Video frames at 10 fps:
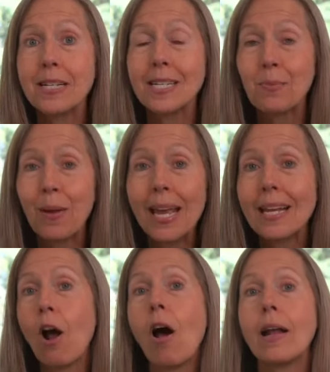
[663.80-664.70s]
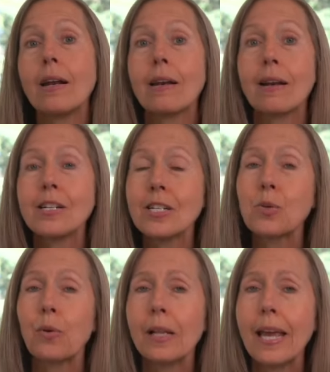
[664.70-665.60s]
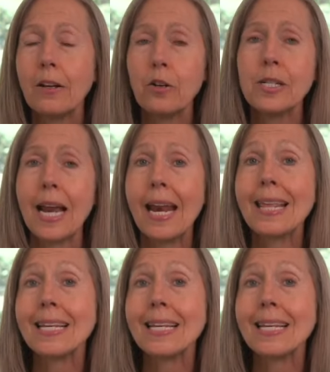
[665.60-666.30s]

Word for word: to speed on just really understanding